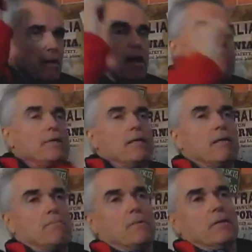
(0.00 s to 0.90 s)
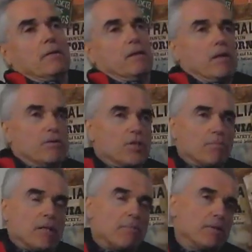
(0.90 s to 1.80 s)
I'd be up, you know,
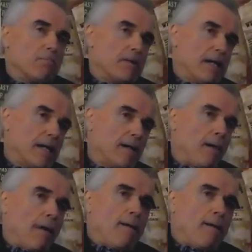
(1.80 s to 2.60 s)
zipped up in the bag.